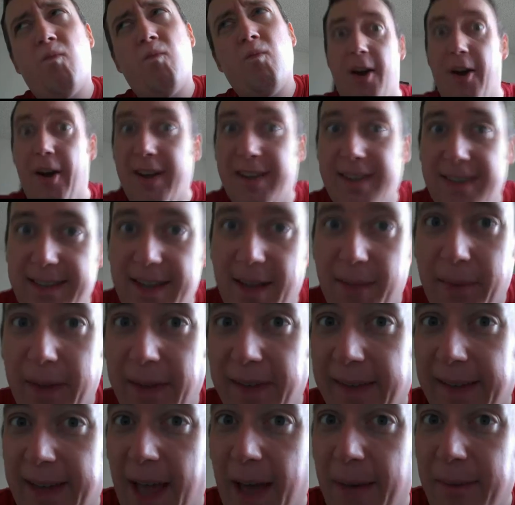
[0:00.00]
Alright, so tell me
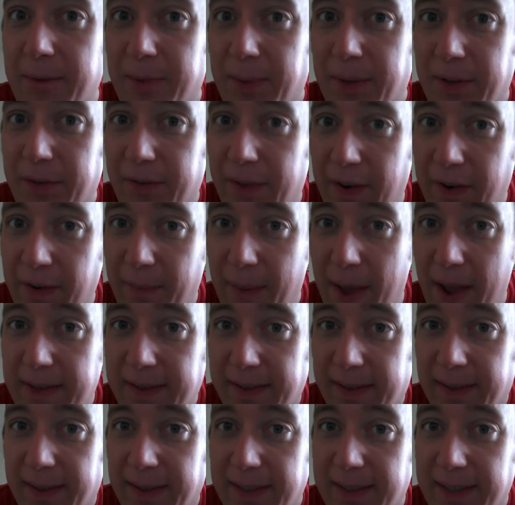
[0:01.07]
in the comments what your favorite
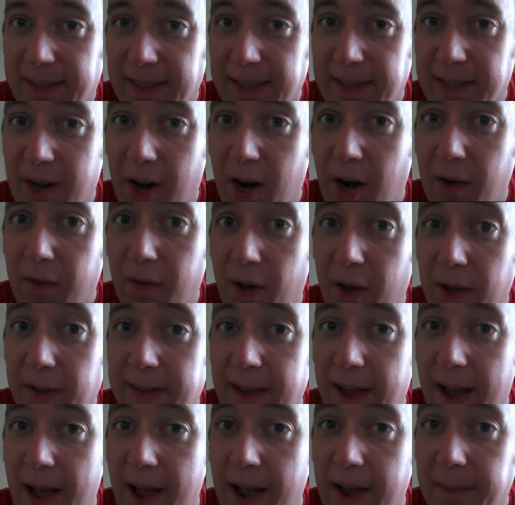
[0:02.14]
massacre scenes are of all
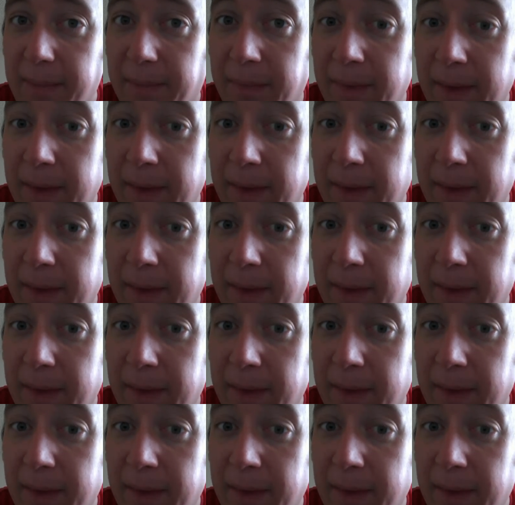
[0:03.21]
time.